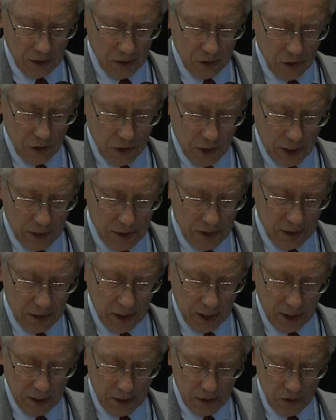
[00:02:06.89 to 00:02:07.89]
to
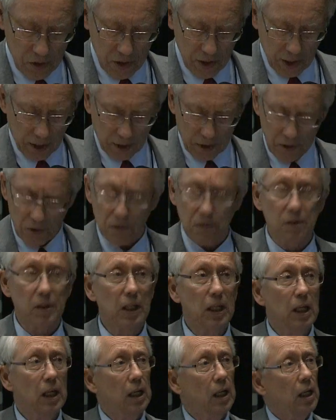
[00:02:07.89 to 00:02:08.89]
1986.
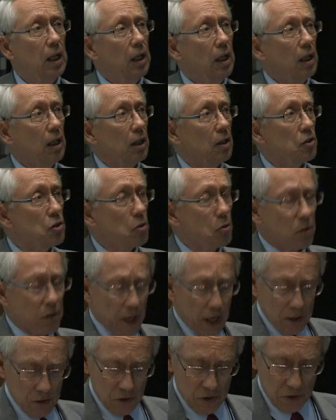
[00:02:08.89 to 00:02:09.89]
In
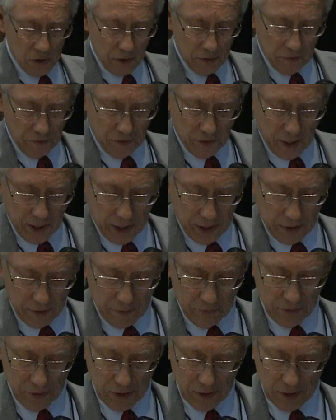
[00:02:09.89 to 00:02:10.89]

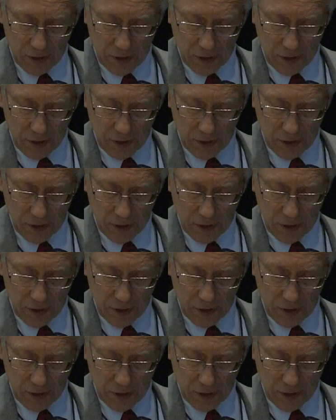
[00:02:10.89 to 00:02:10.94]
2005,